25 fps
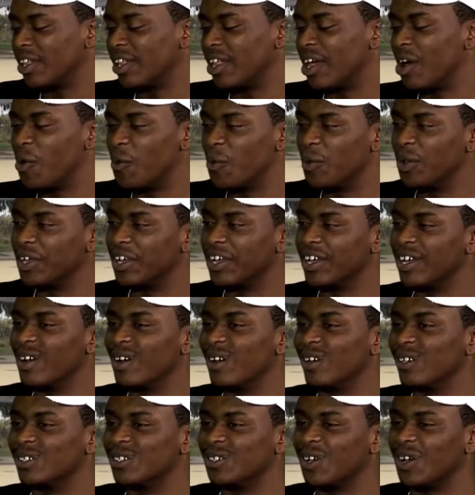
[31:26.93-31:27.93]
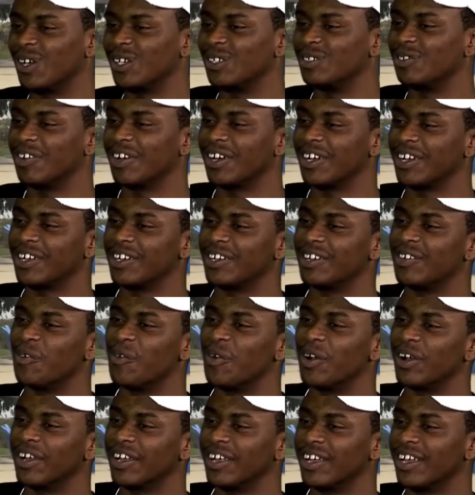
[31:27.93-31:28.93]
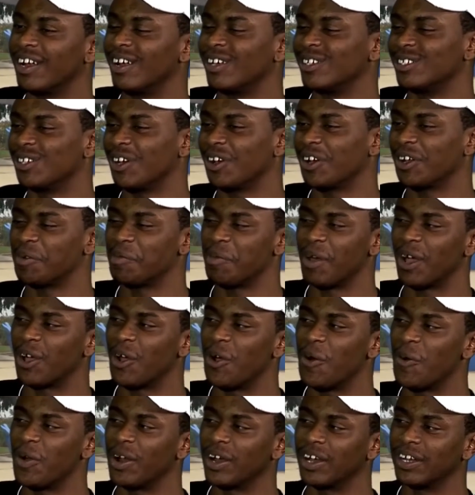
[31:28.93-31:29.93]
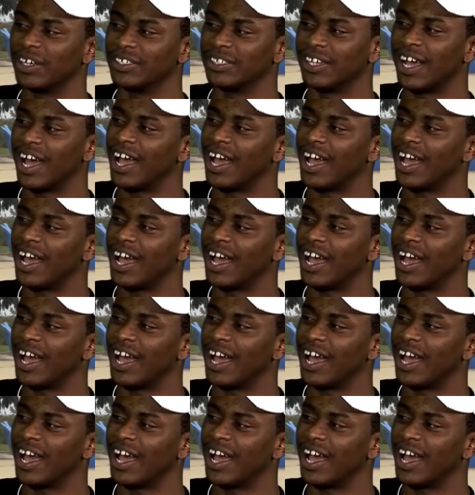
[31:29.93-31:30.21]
a week ago, so I was fucking working and I was talking to my coworkers.